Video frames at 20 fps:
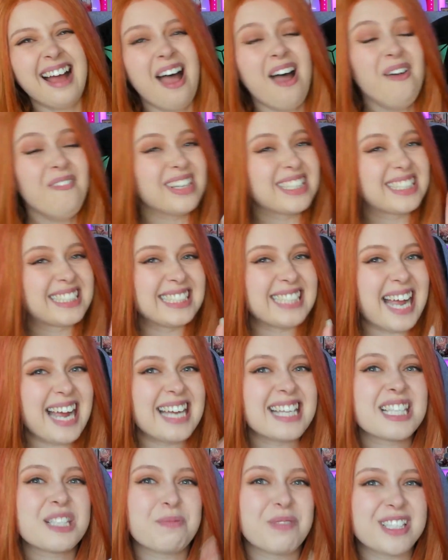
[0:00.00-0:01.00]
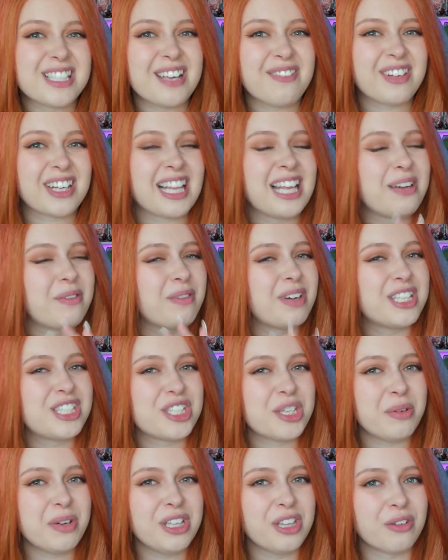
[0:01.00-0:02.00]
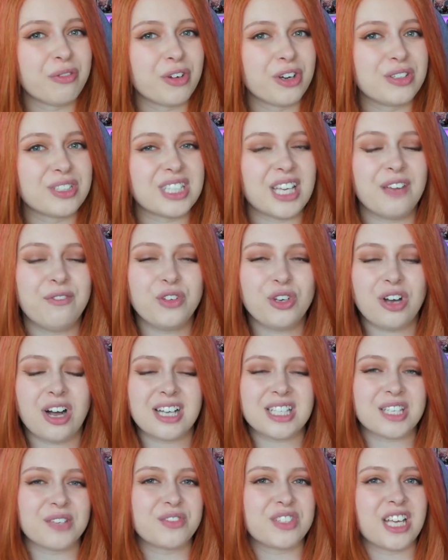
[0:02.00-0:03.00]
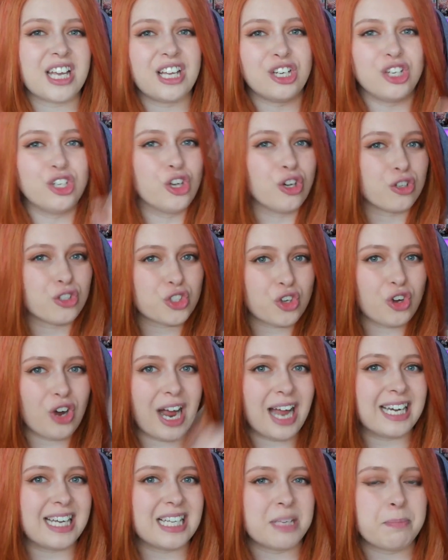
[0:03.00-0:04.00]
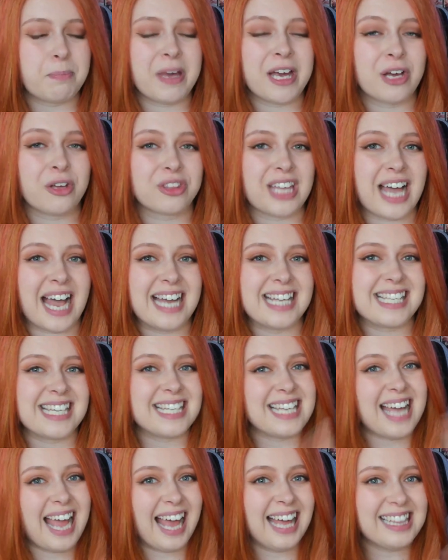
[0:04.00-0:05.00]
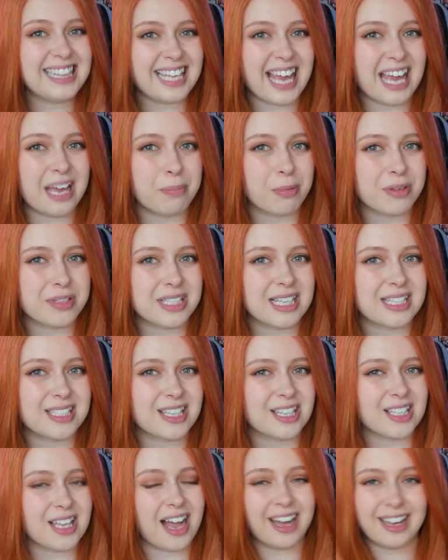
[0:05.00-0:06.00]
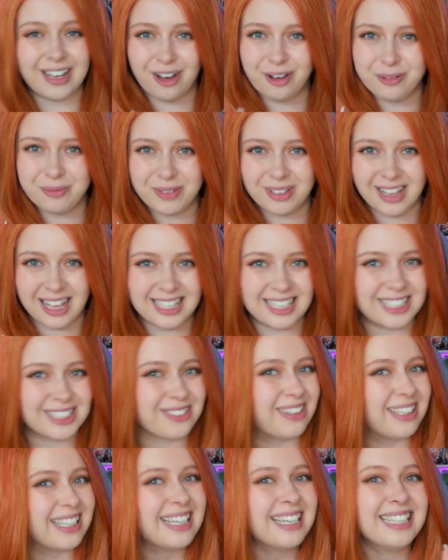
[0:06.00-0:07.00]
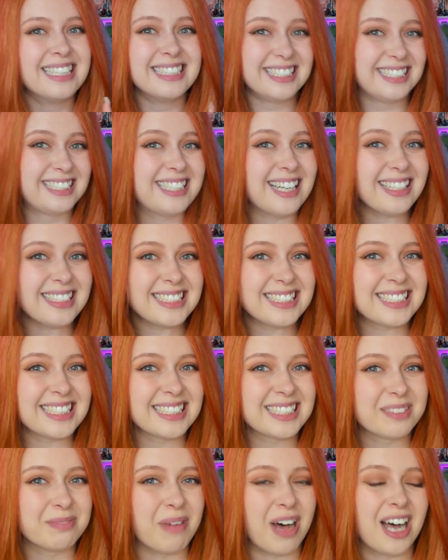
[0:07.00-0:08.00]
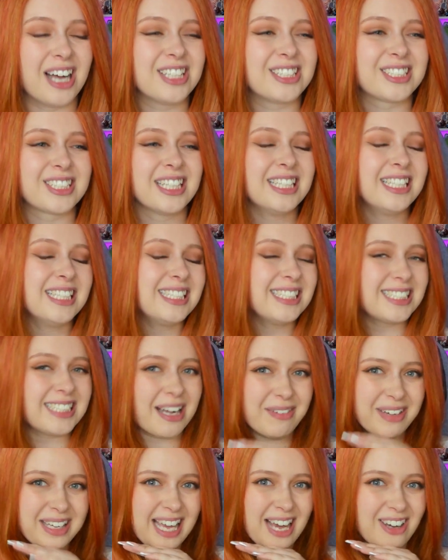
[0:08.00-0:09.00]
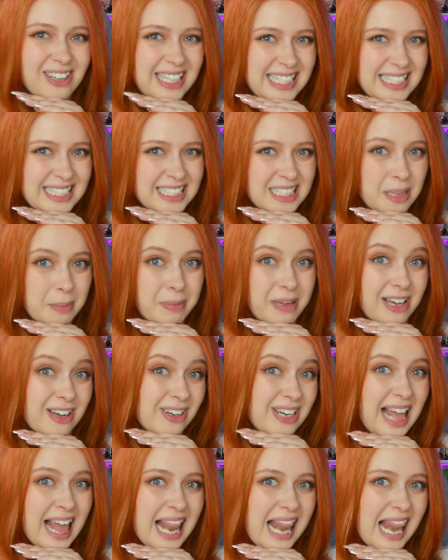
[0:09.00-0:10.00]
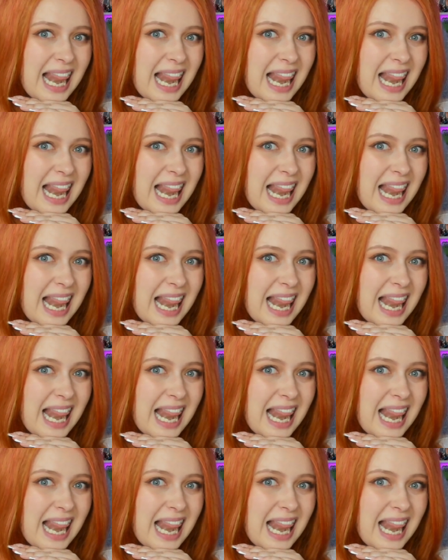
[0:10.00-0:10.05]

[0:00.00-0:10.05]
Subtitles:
But today, specifically, we're doing the Roost. If you guys have seen Nook's Cranny build that I did and the Able Sisters, I hope you like this one just as much. Shall we get on into the build?